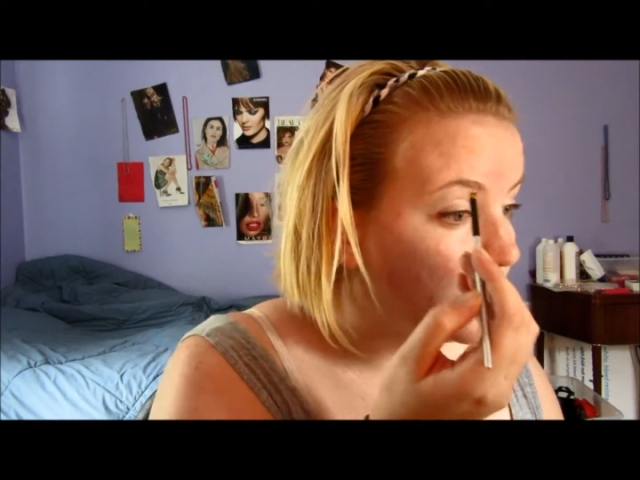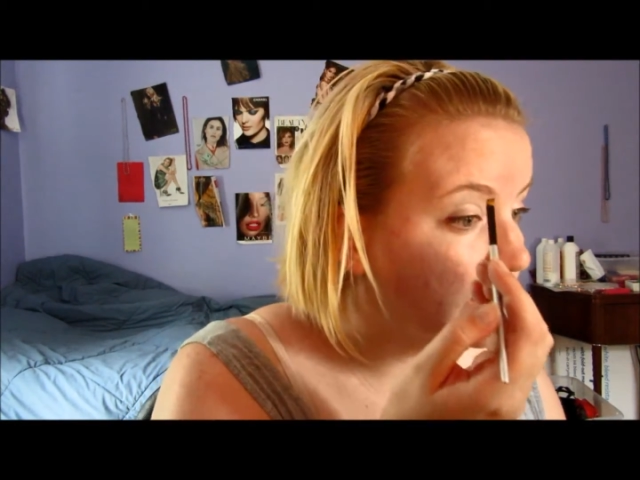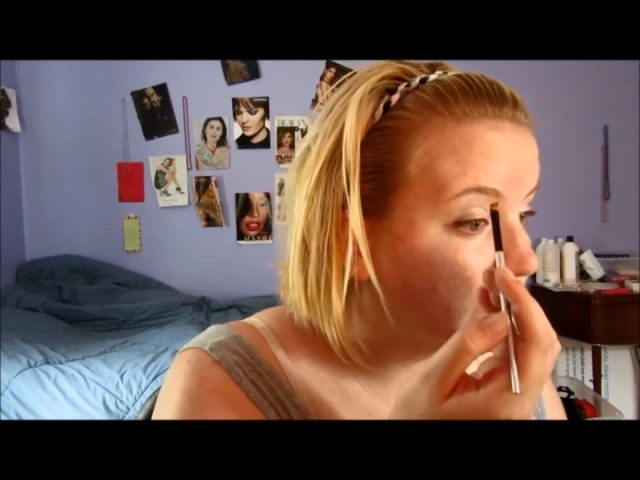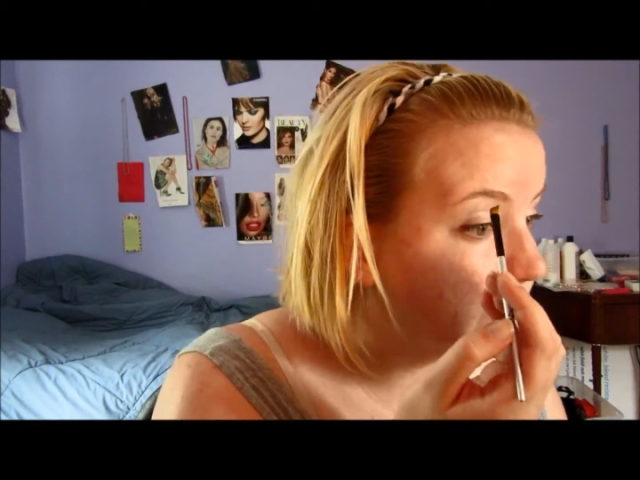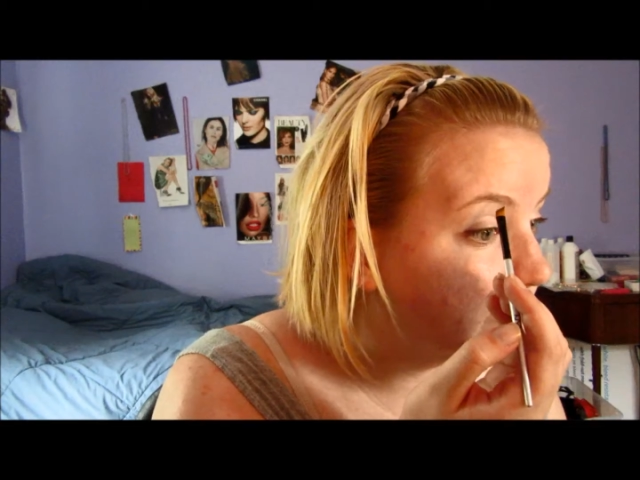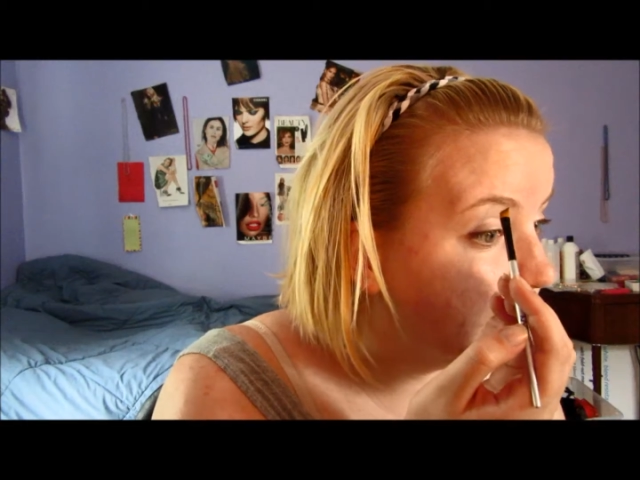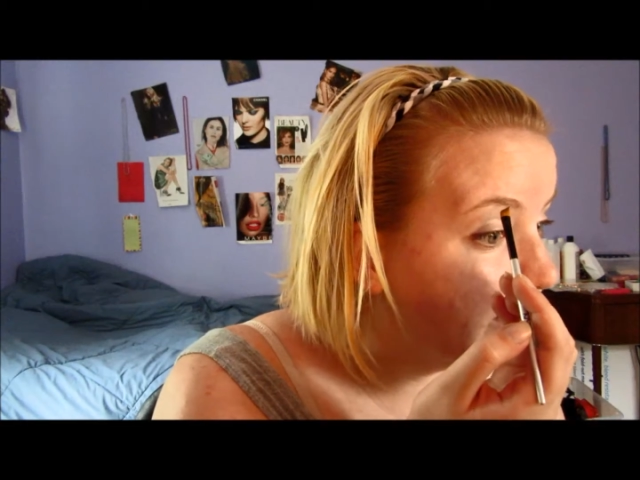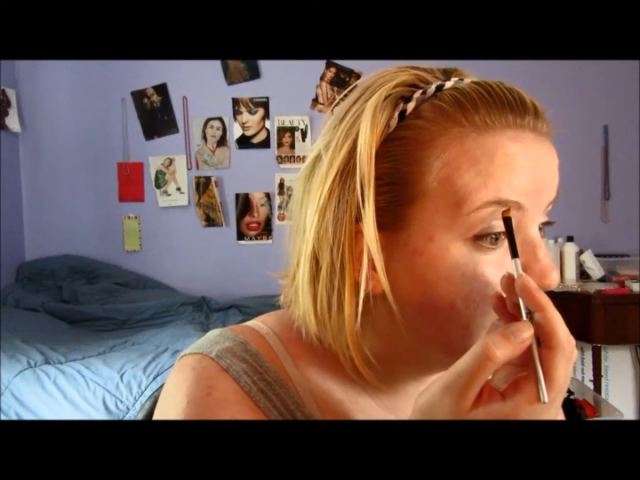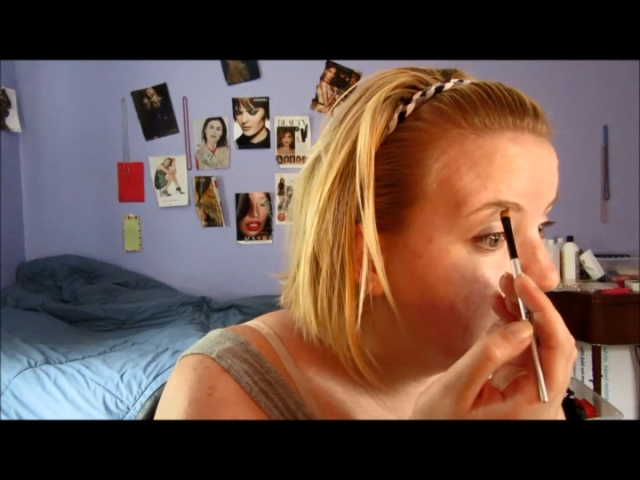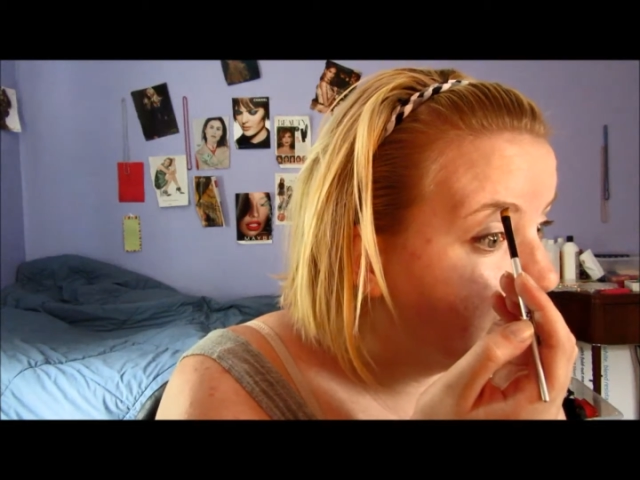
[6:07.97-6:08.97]
instead
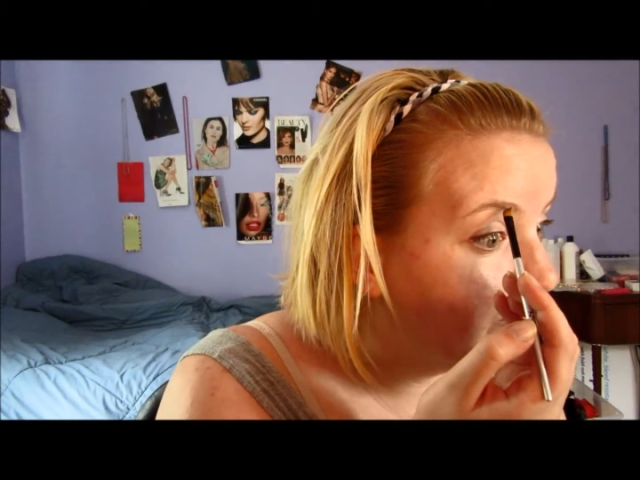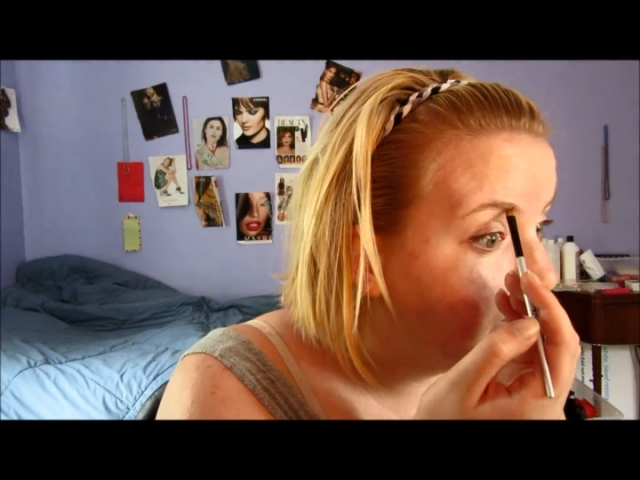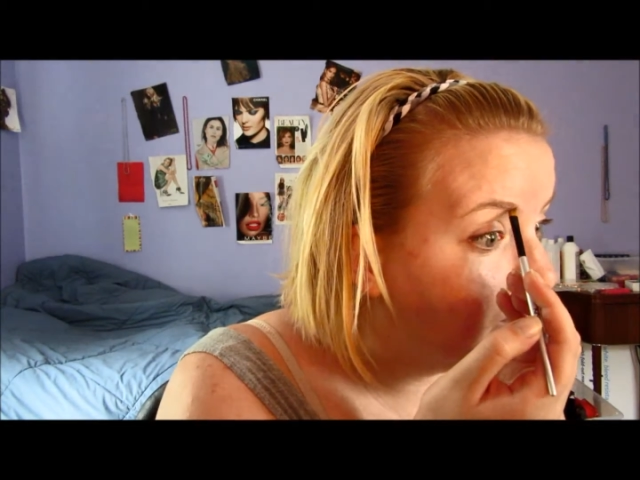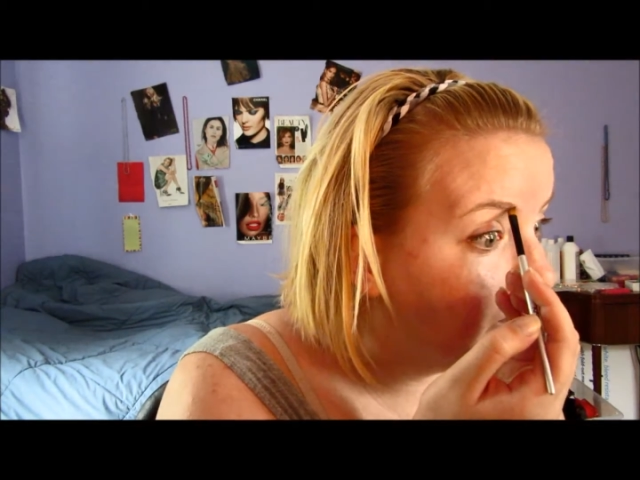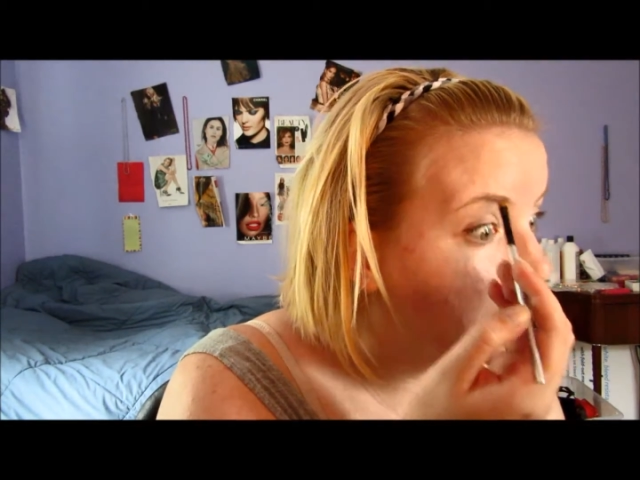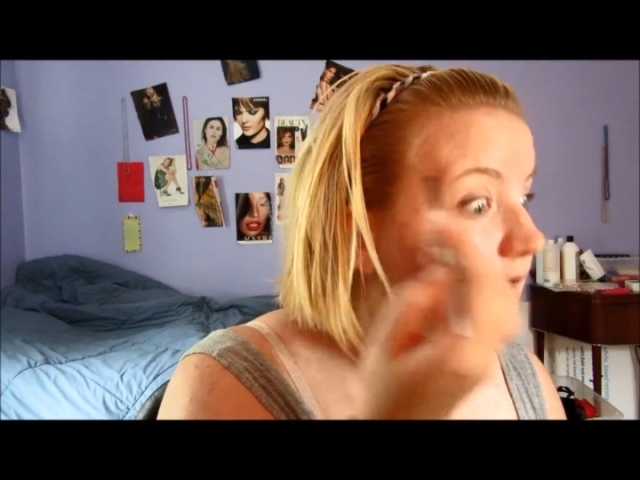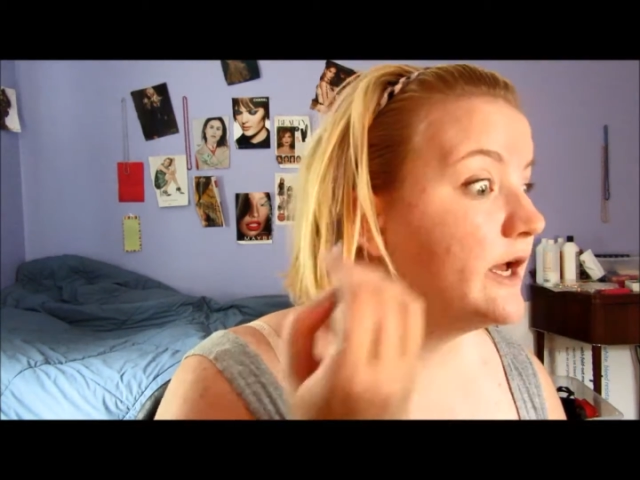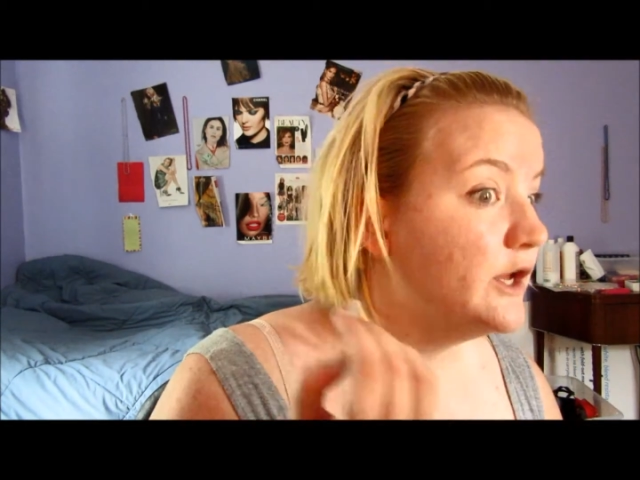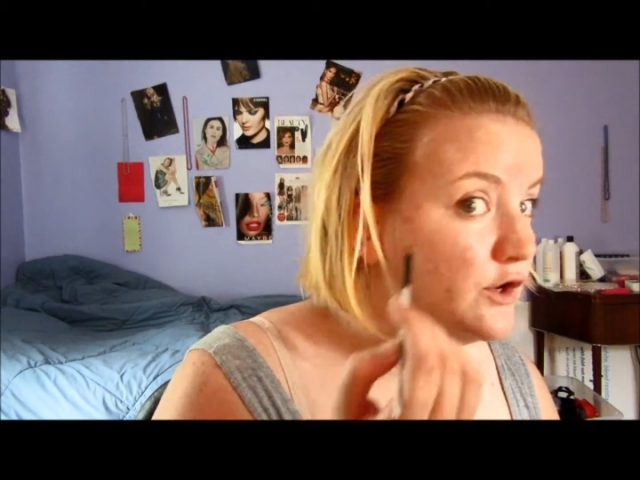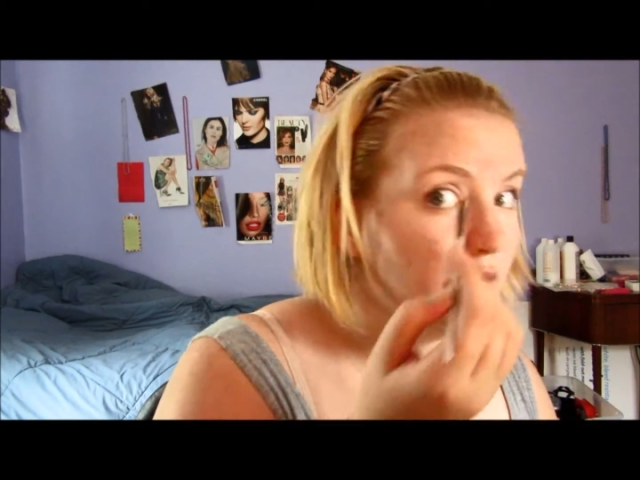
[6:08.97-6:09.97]
of doing like
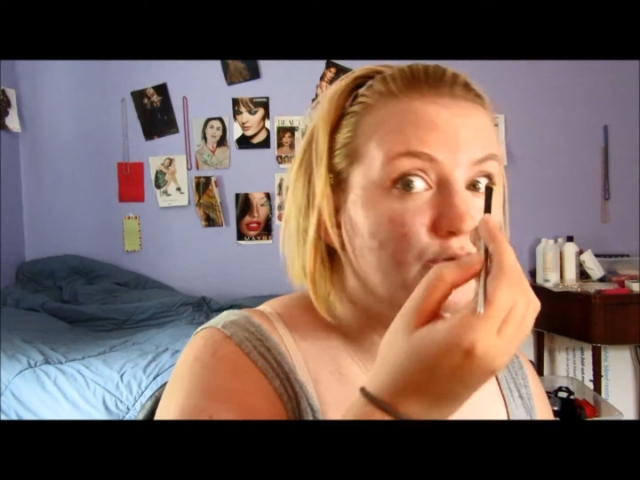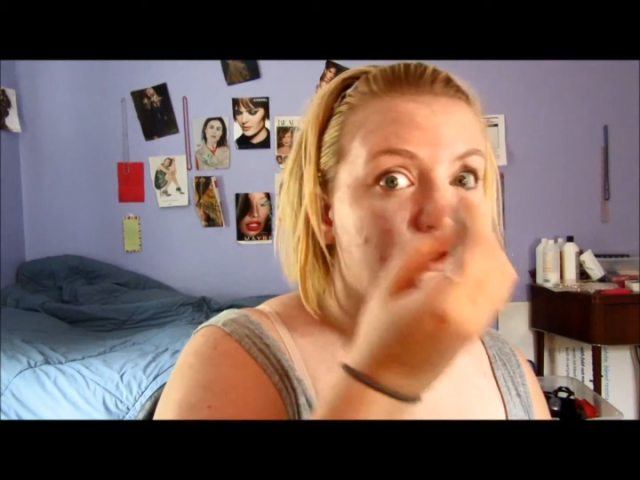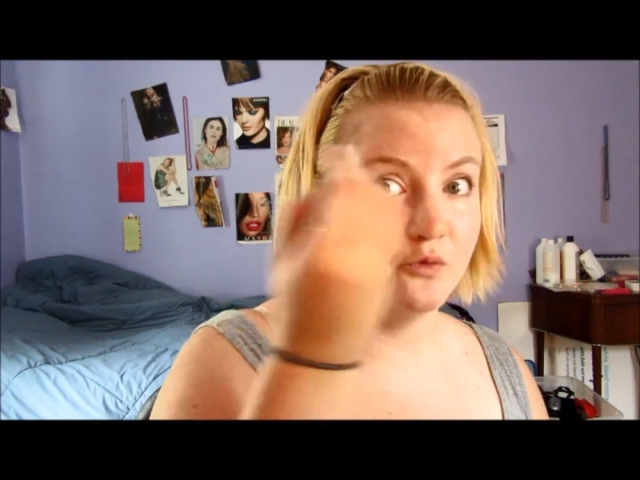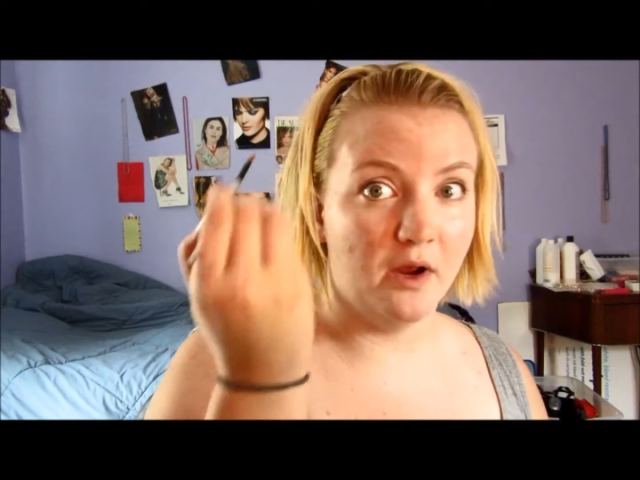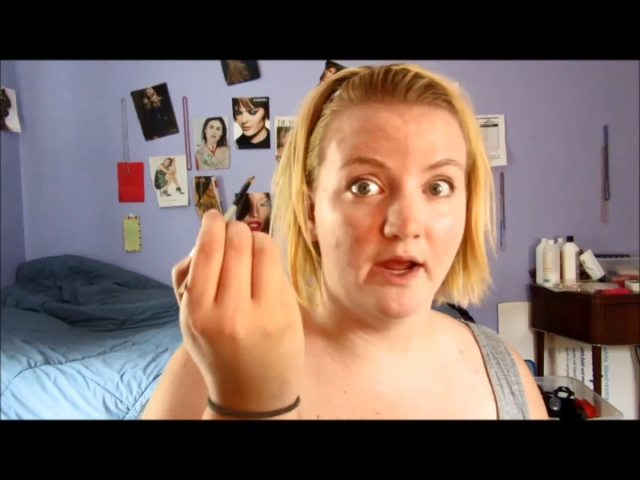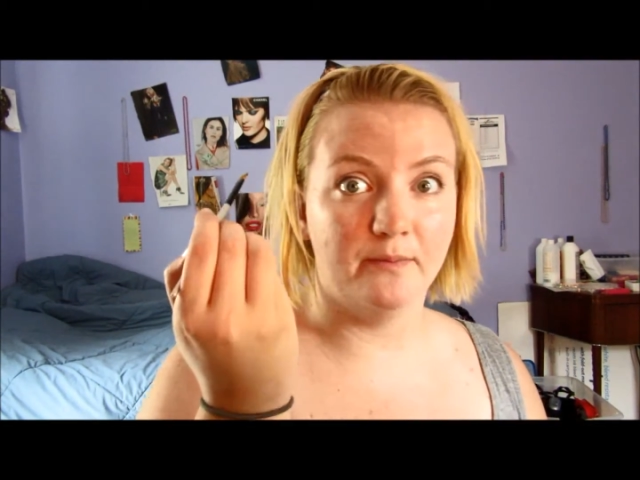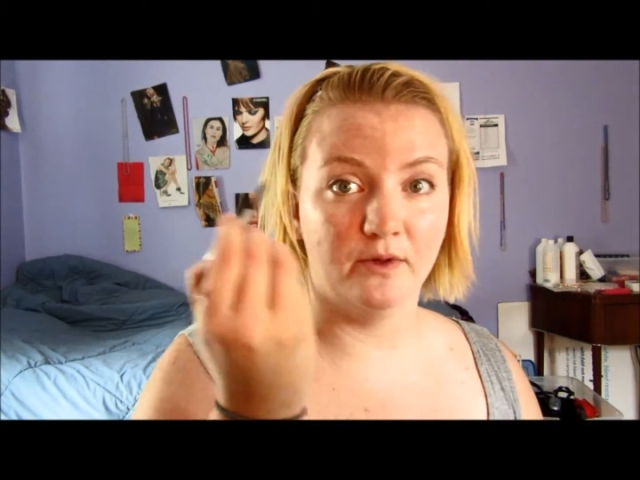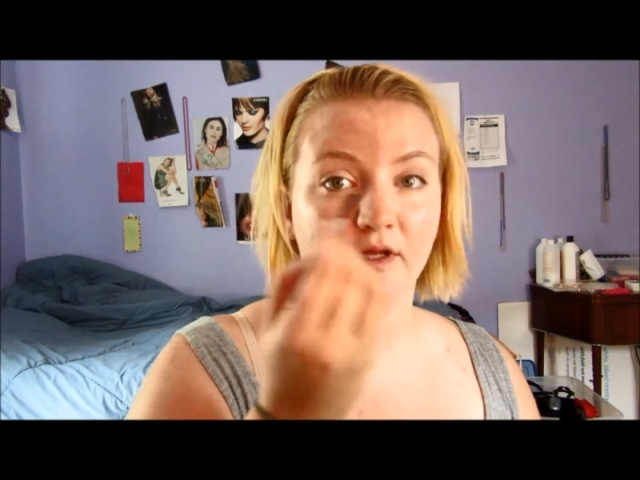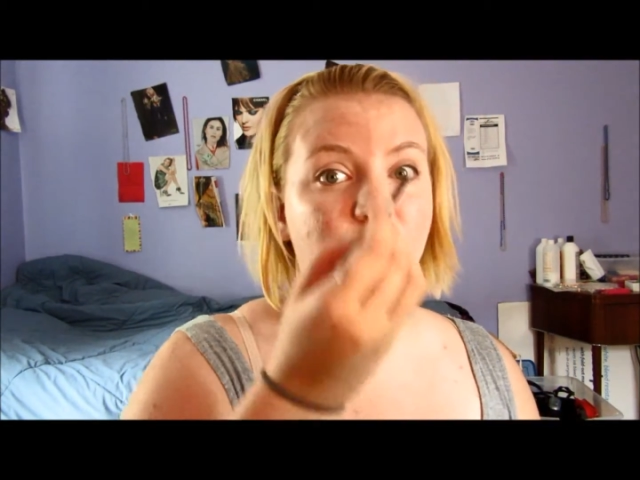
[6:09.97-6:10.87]
a huge swipe with a